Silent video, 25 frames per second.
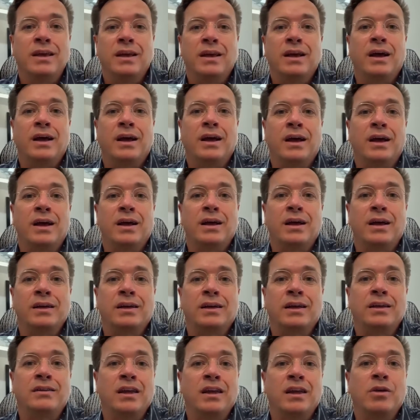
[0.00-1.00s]

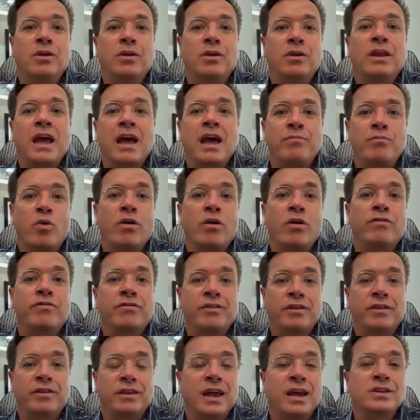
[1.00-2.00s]
continuing to have more
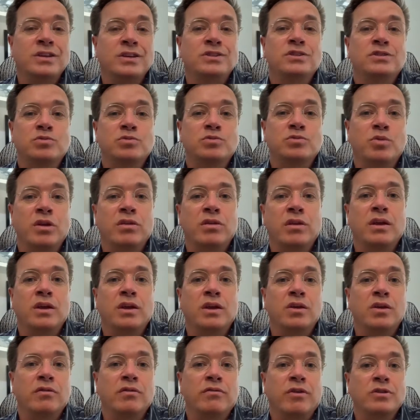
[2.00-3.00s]
affiliations with
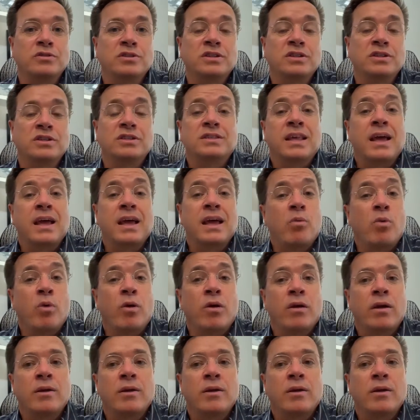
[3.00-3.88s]
universities in that work.